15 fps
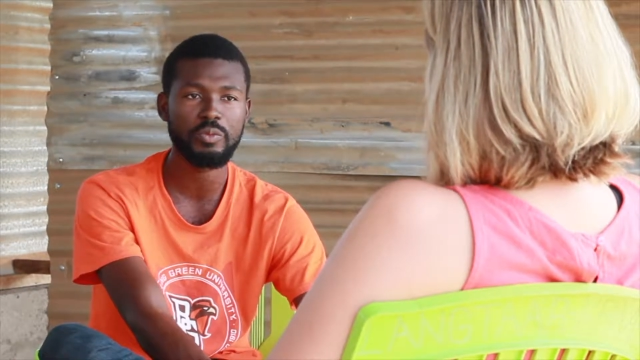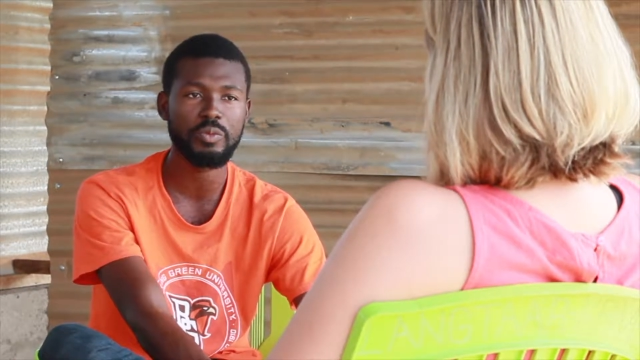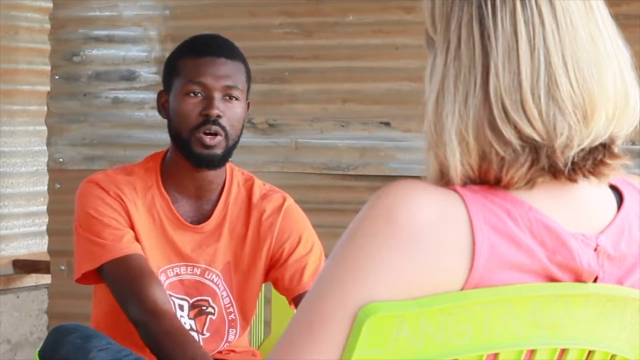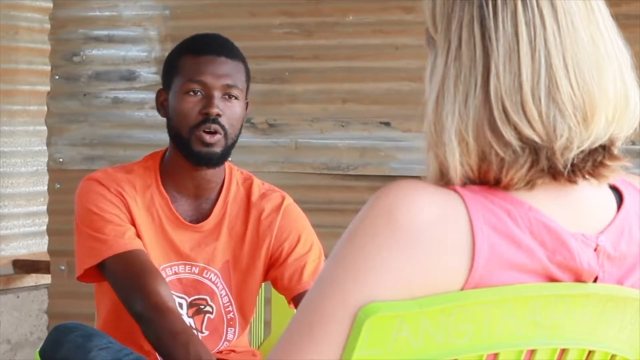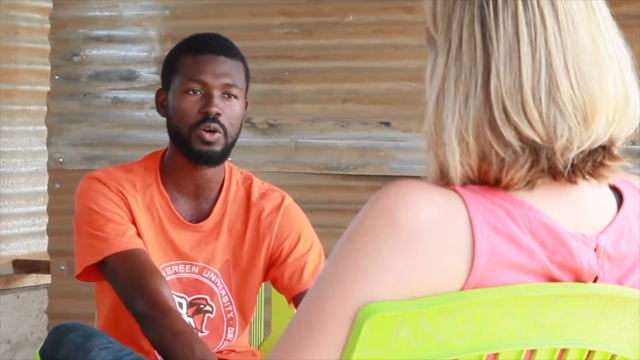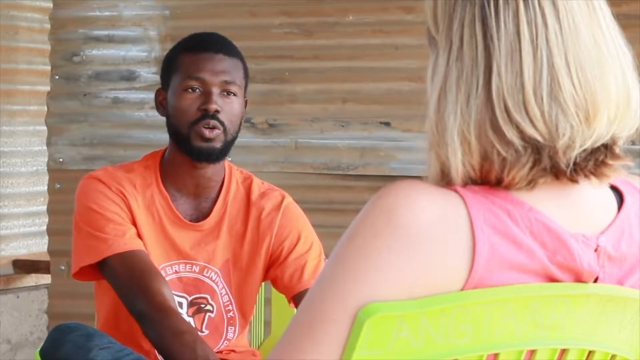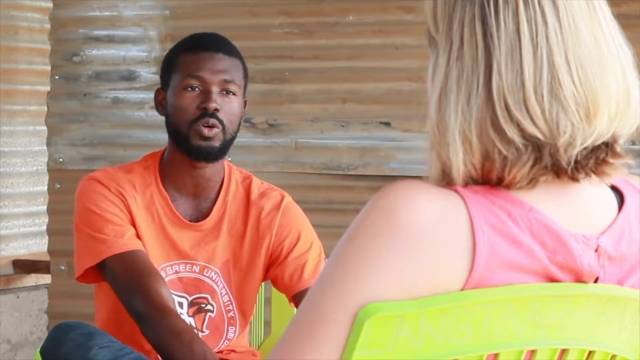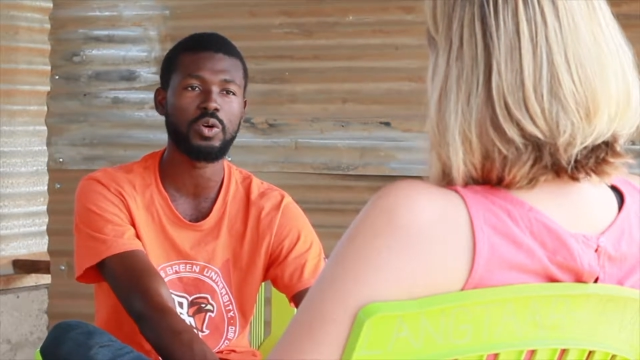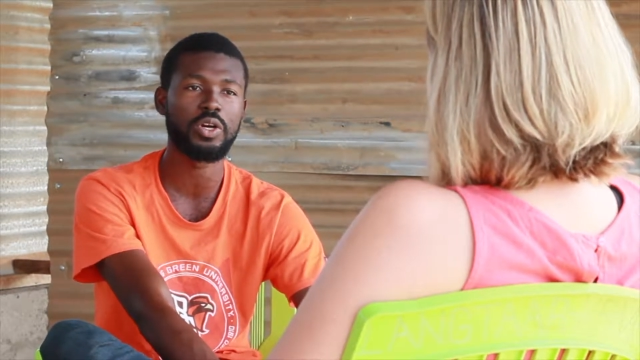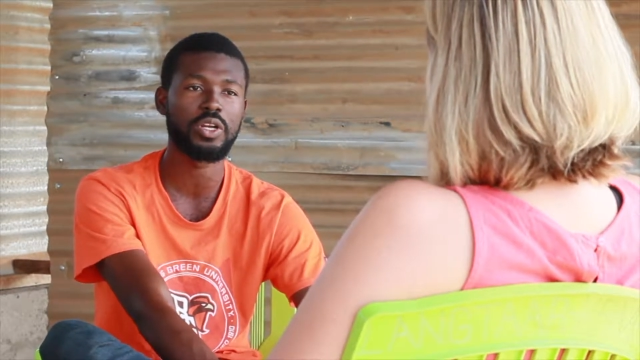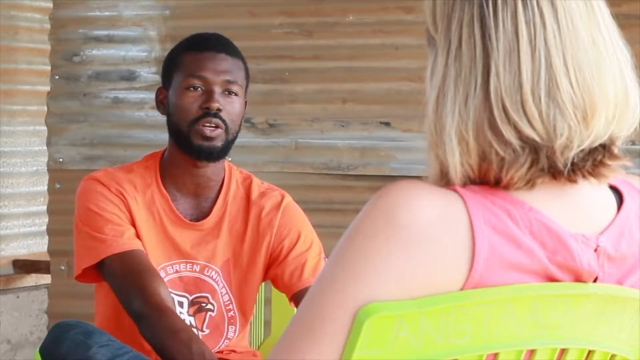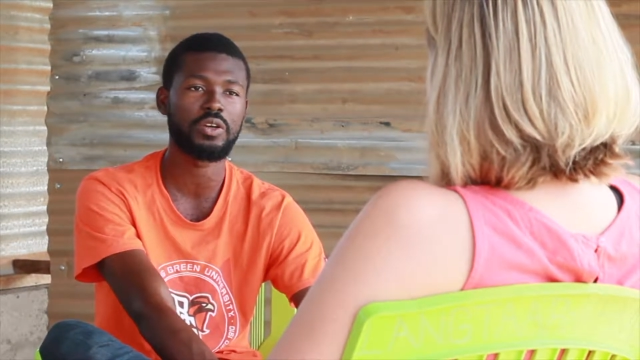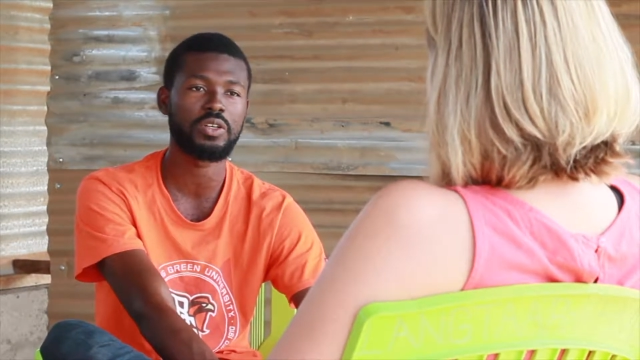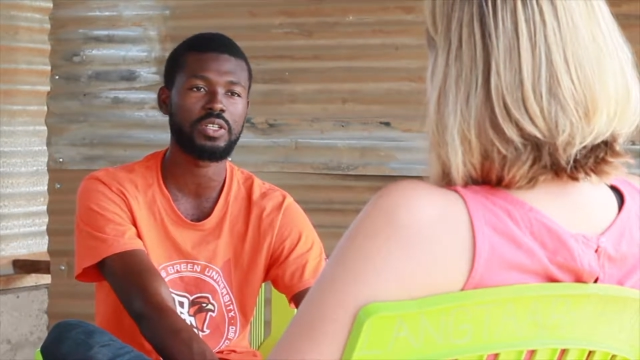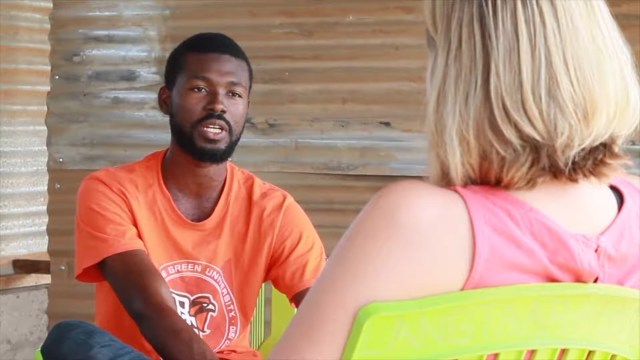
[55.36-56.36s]
well
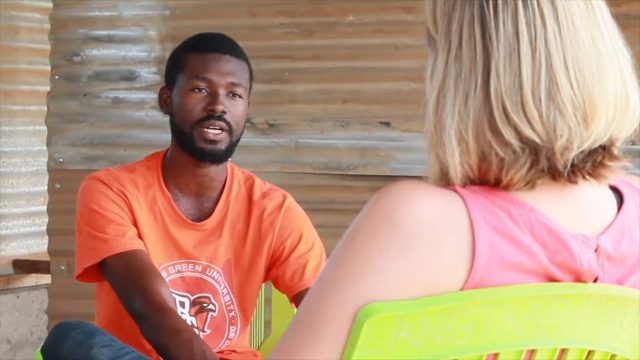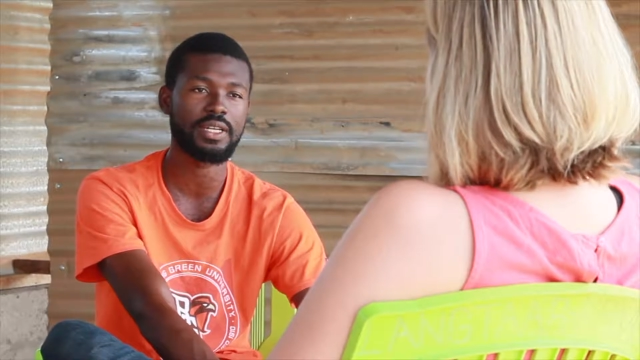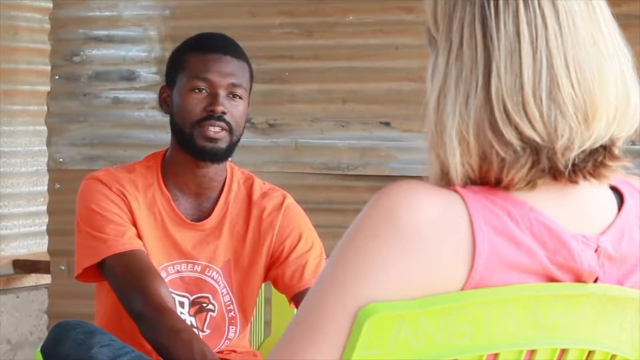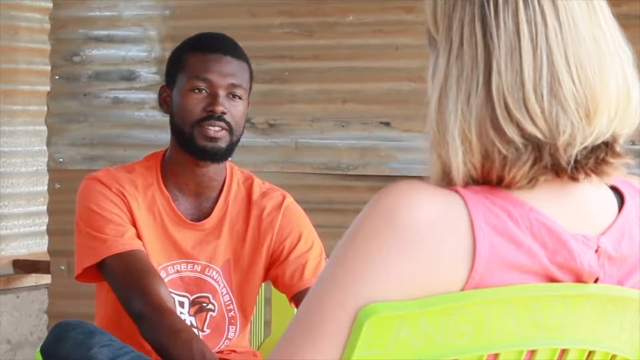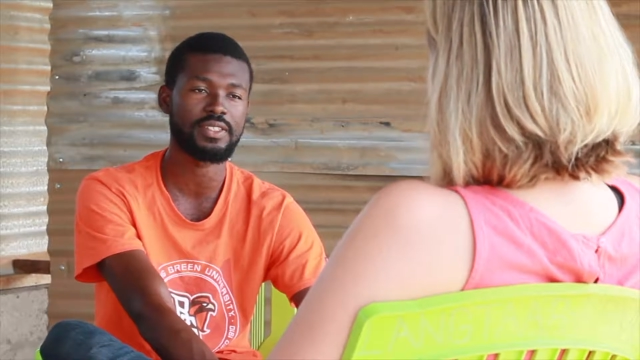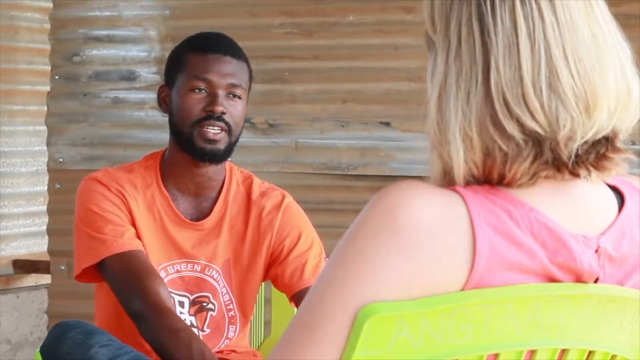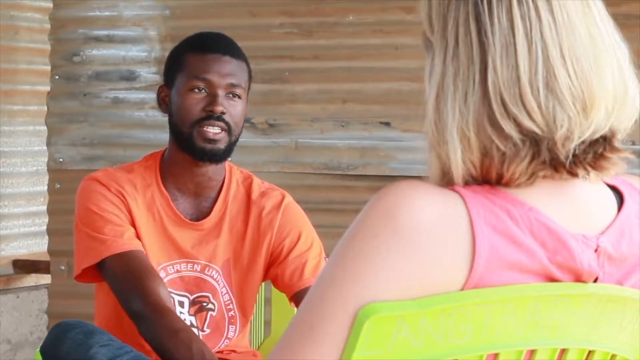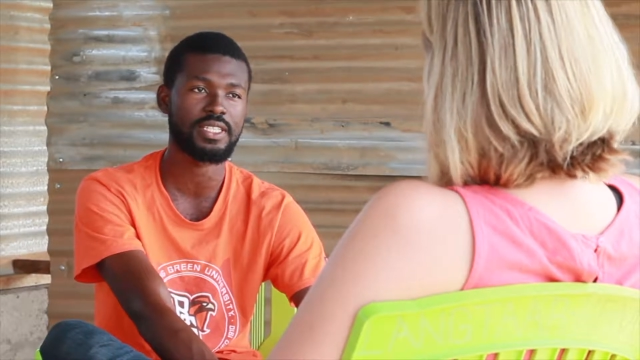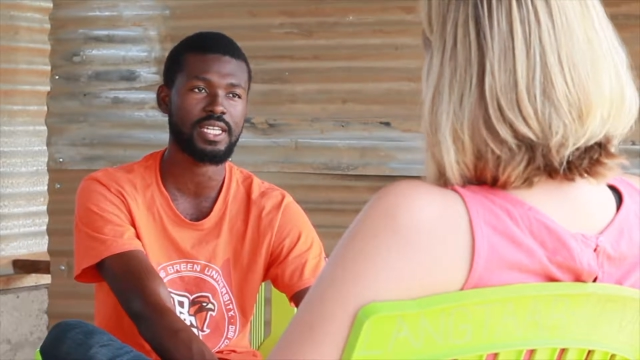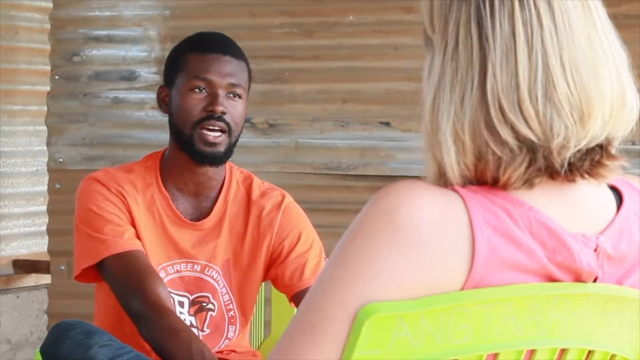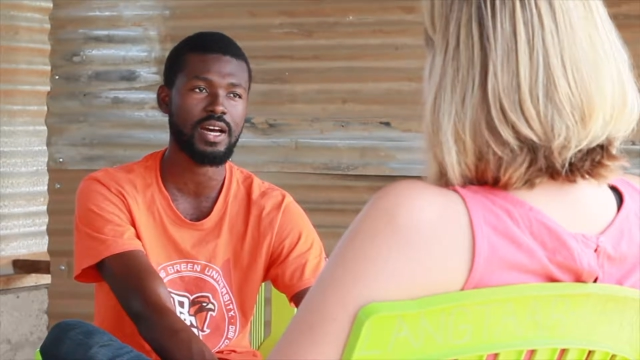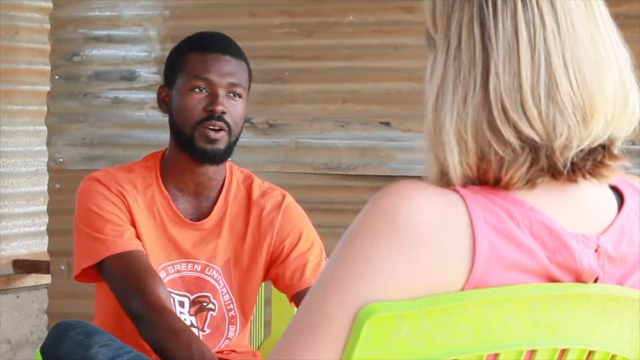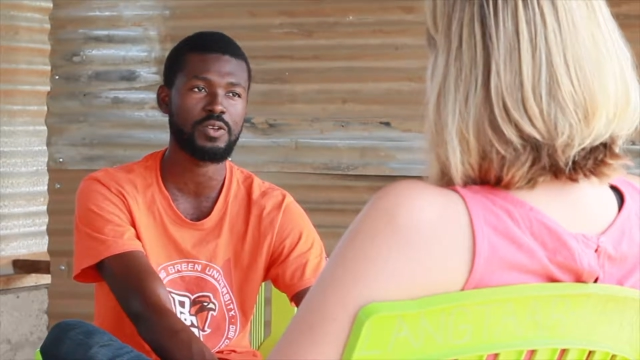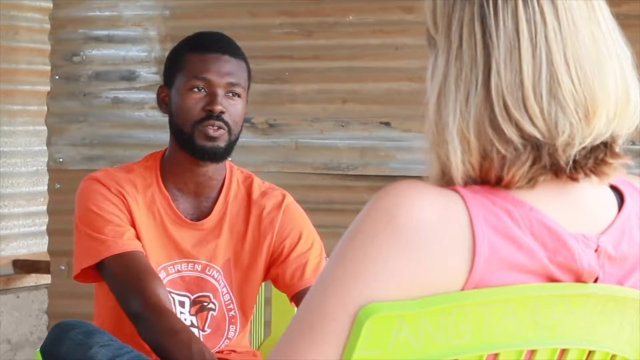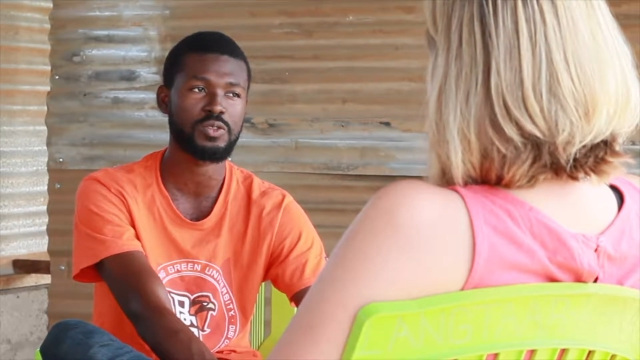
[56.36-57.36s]
going on at the centre,
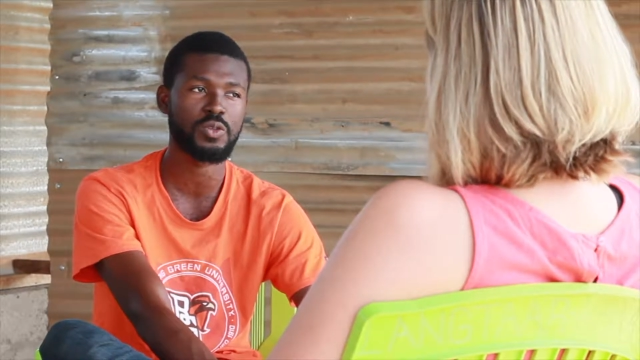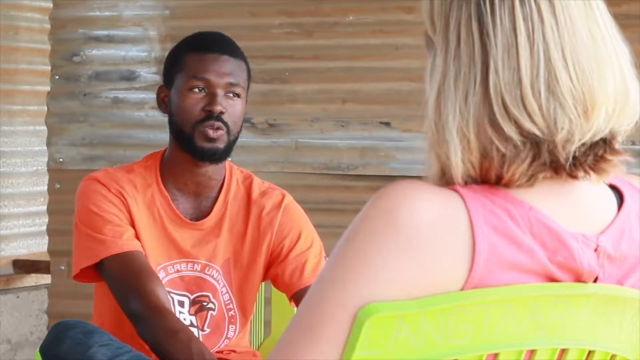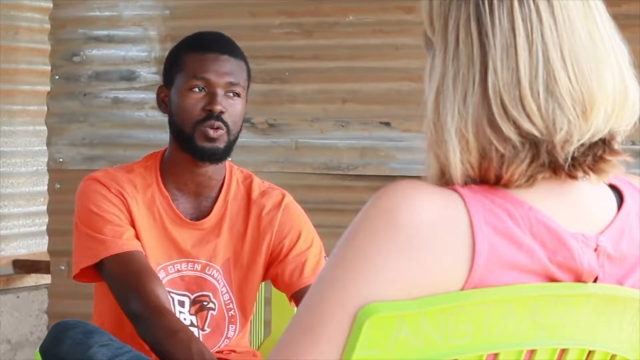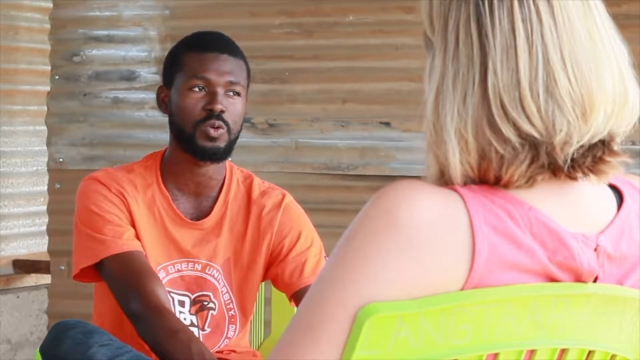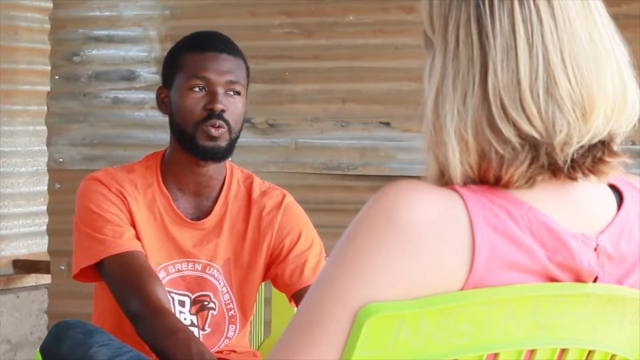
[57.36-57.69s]
also